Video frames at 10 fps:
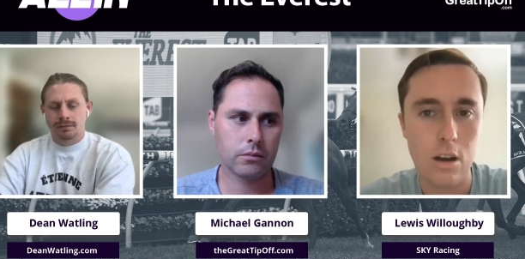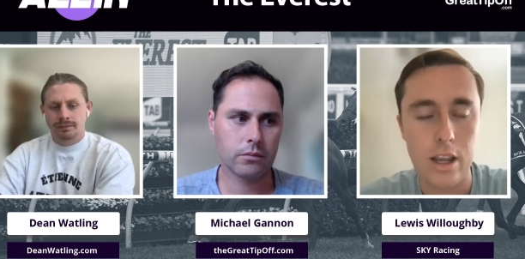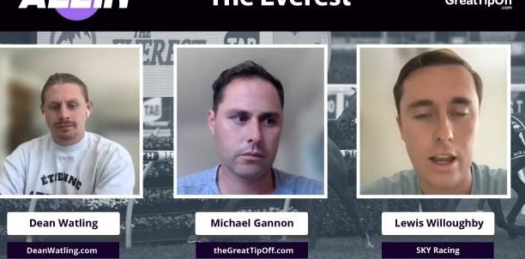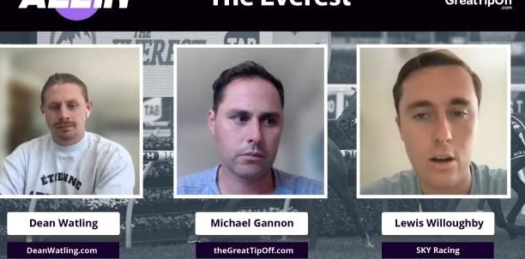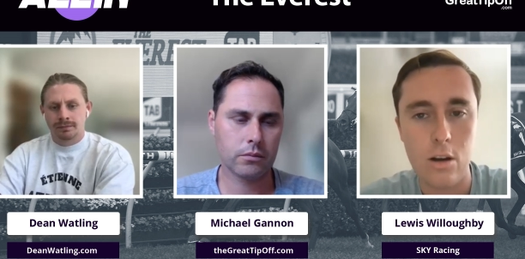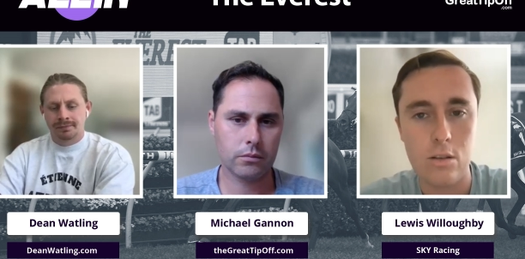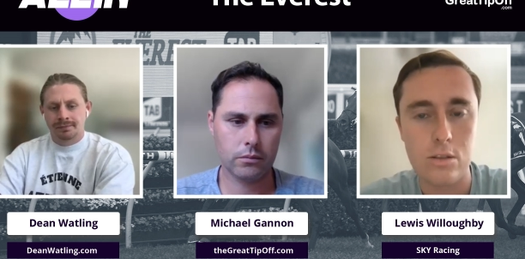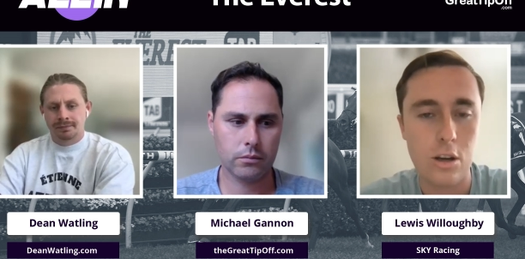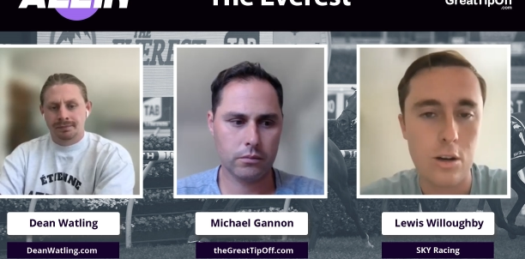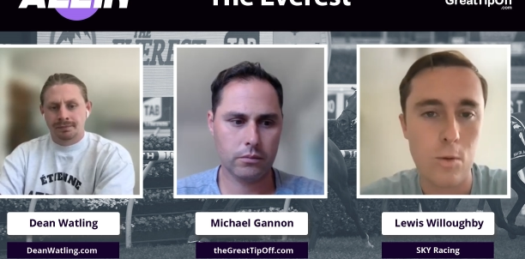Speaker 1: okay, oh, it's
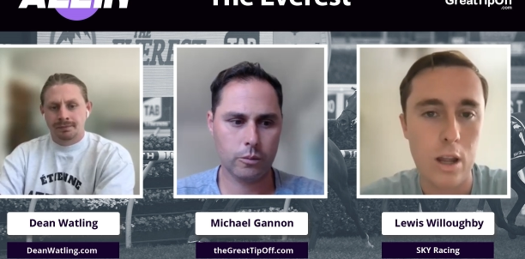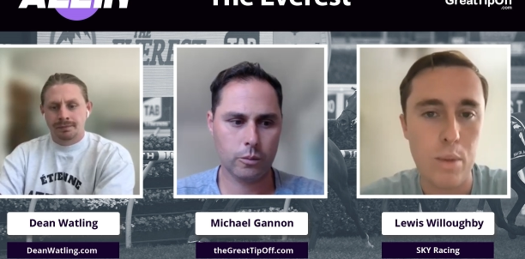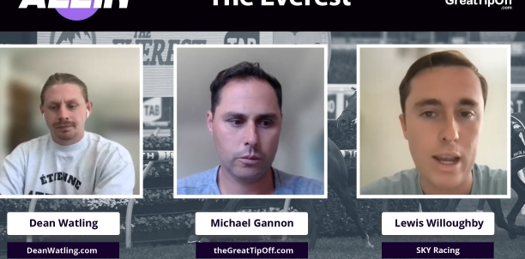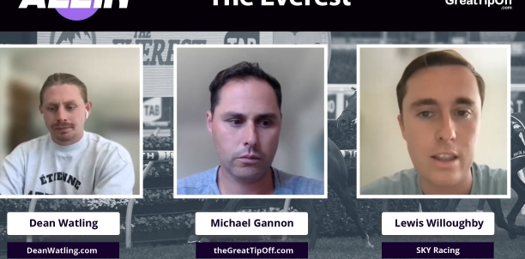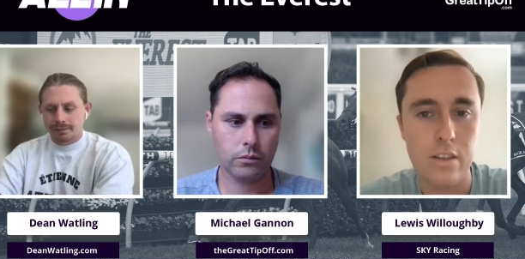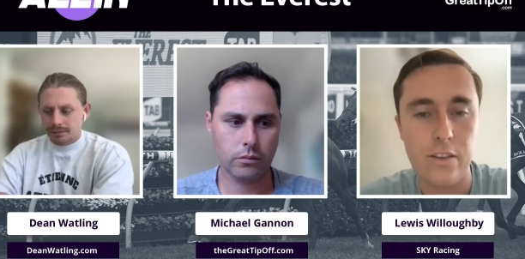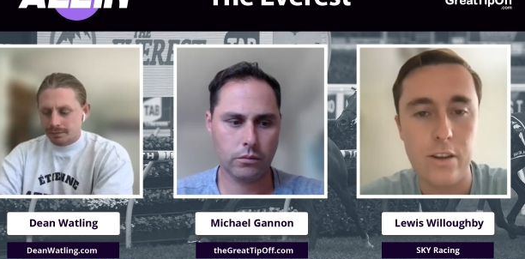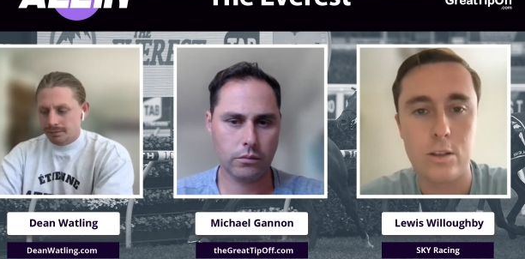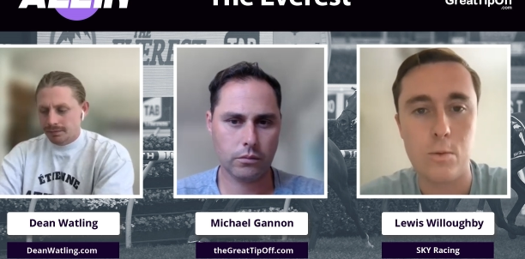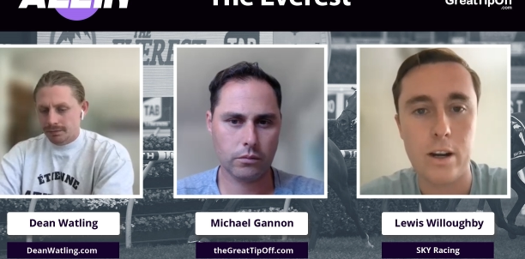got to run back in the field
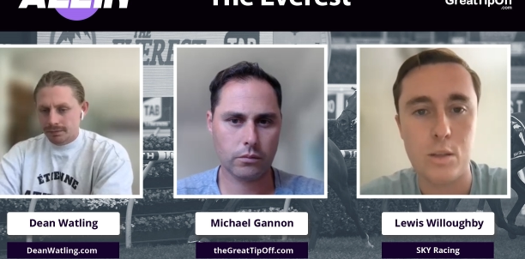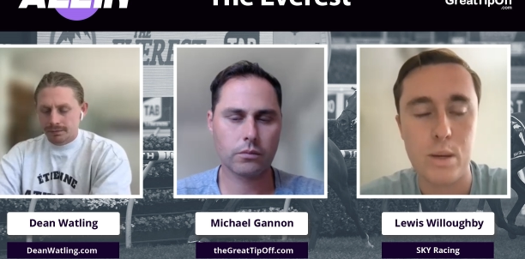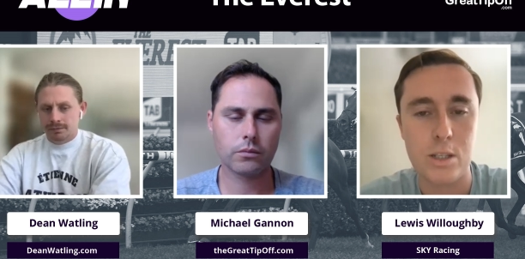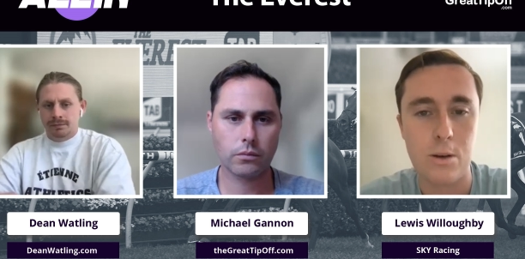to run its best